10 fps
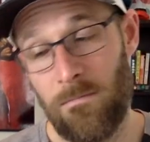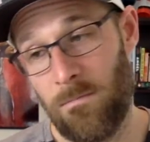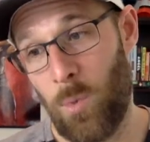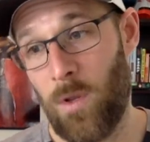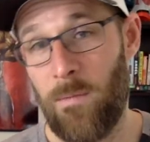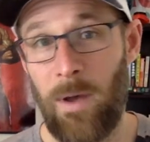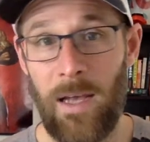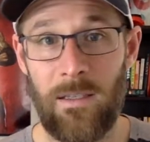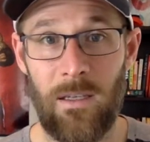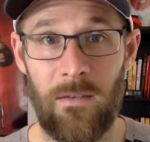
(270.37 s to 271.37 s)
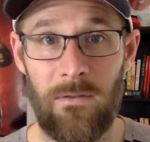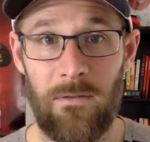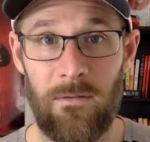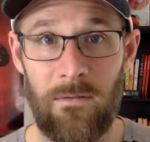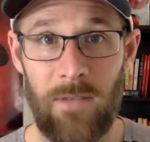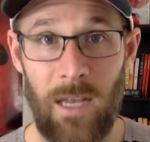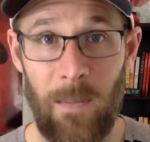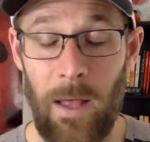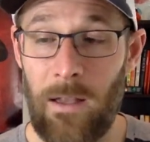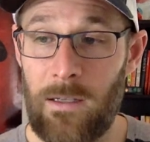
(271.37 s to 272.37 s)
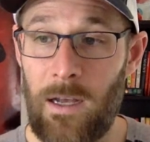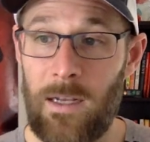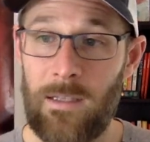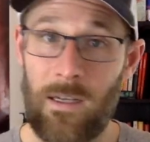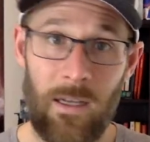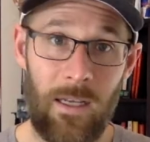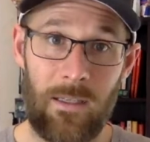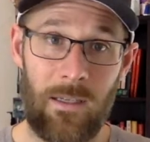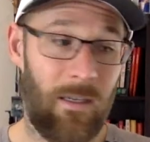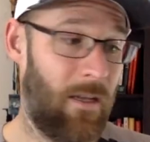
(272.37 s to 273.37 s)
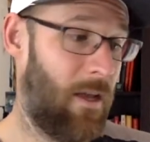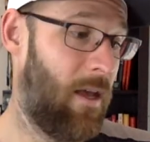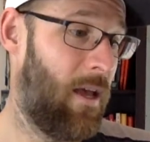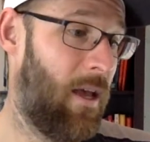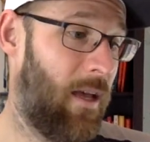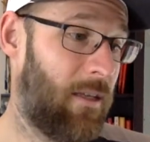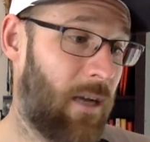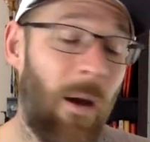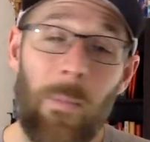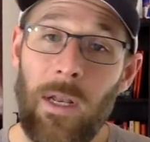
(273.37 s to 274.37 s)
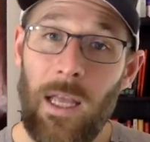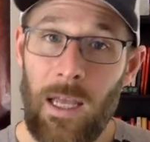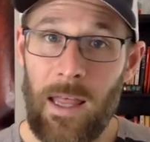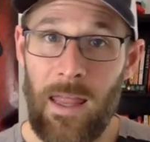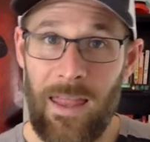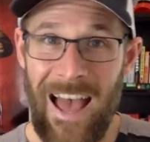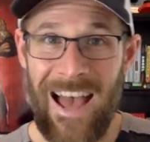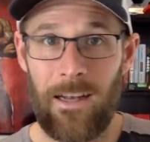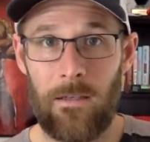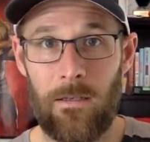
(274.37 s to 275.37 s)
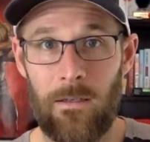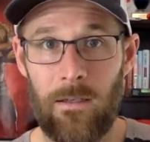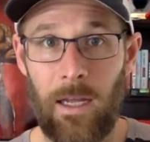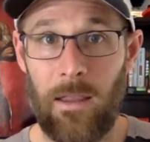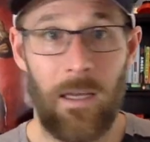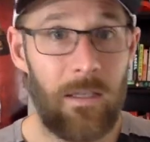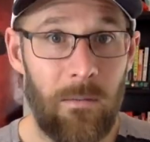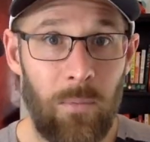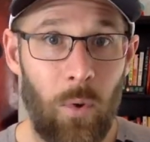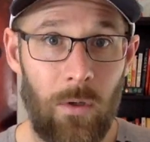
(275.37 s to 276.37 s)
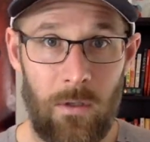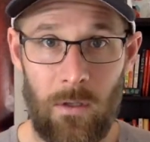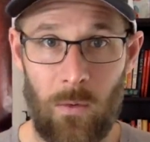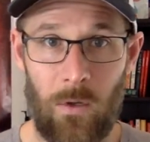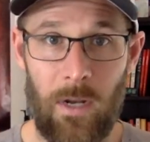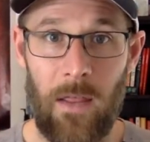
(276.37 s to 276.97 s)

more than positive. And a Peloton is a is a is a company that I think is important to the world.